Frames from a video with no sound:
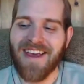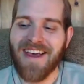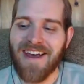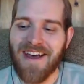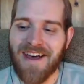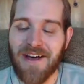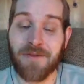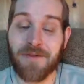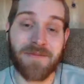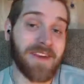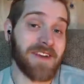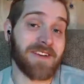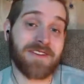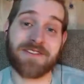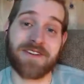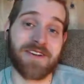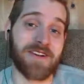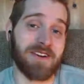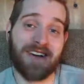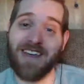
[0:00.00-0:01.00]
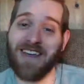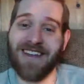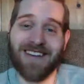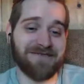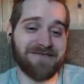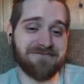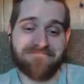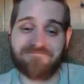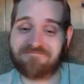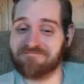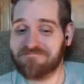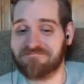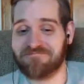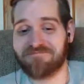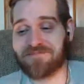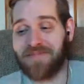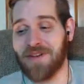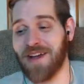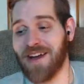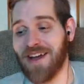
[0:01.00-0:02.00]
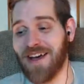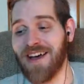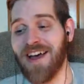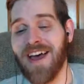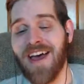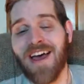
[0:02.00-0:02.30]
I hope they enjoy it. But uh,